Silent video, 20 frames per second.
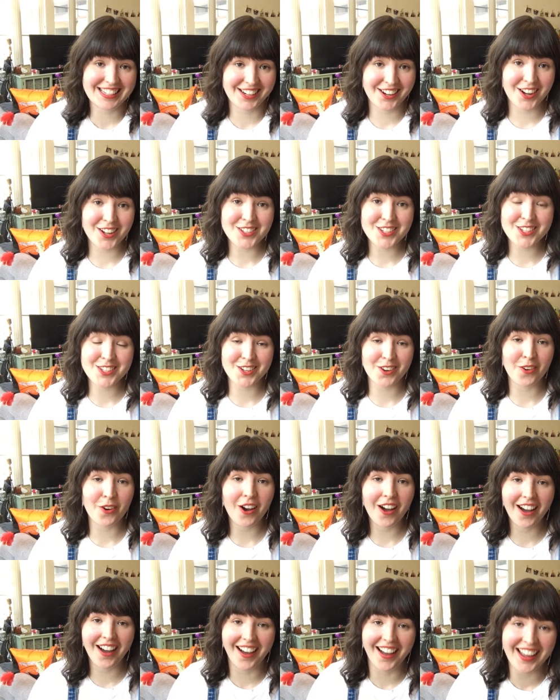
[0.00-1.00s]
it got so
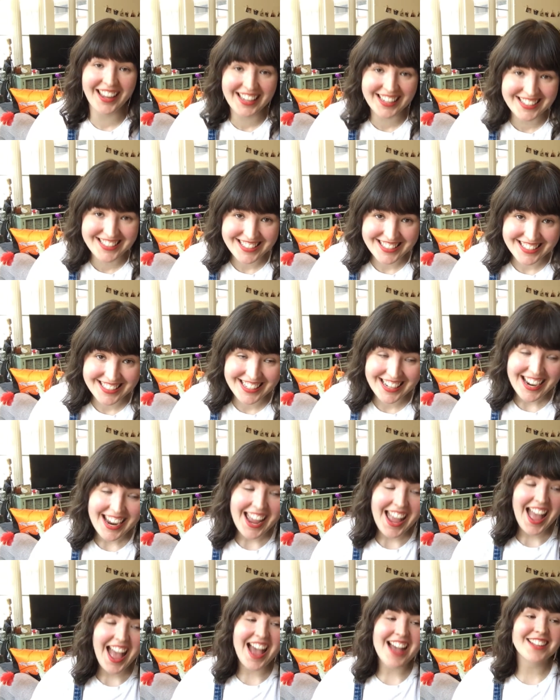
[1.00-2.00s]
hot
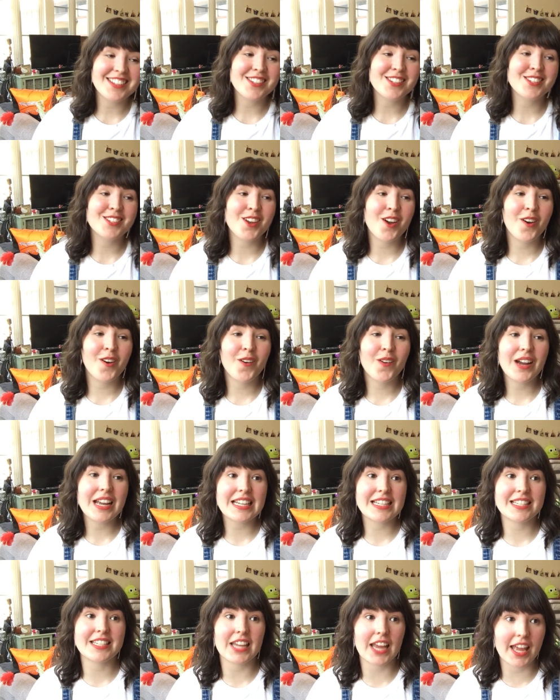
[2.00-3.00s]
and so
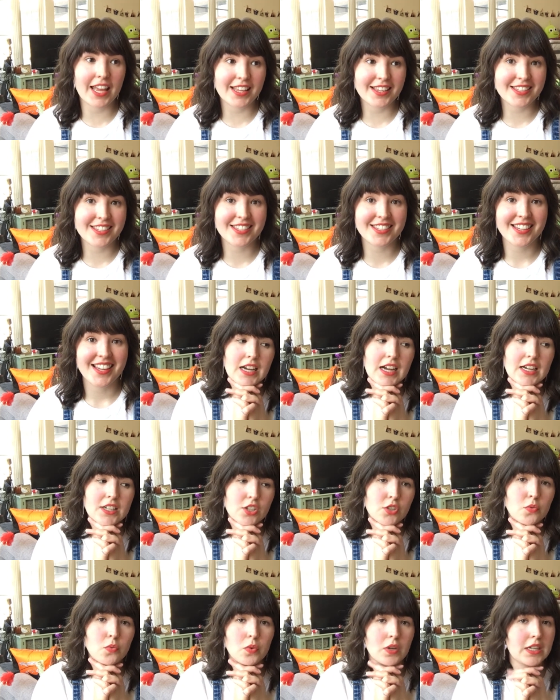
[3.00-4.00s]
intense. I
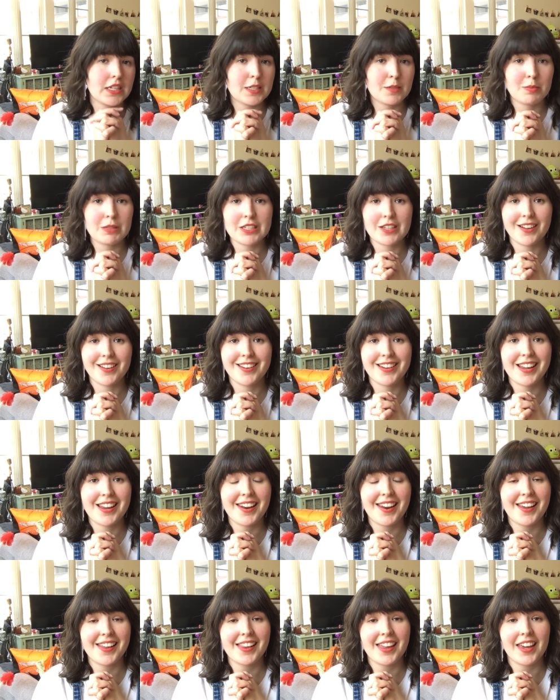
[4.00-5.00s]
just wanted to be done,
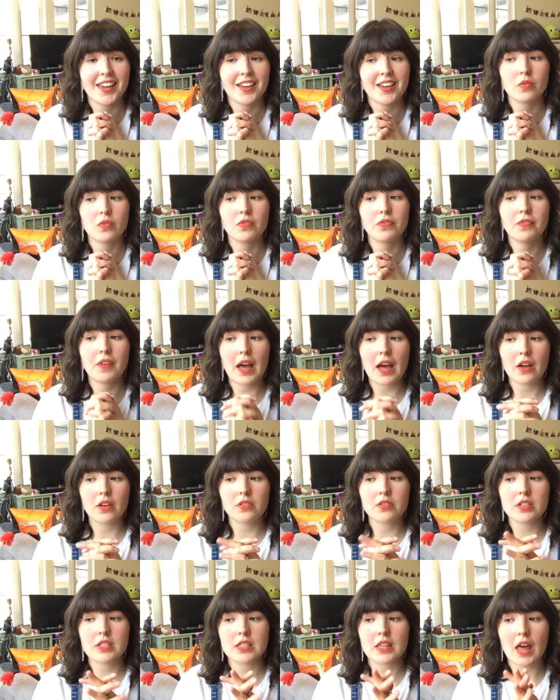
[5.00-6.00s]
and I like
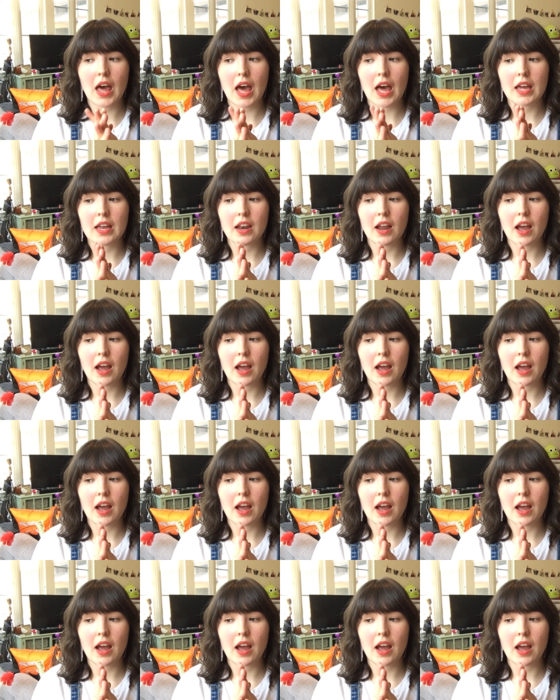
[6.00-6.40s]
found that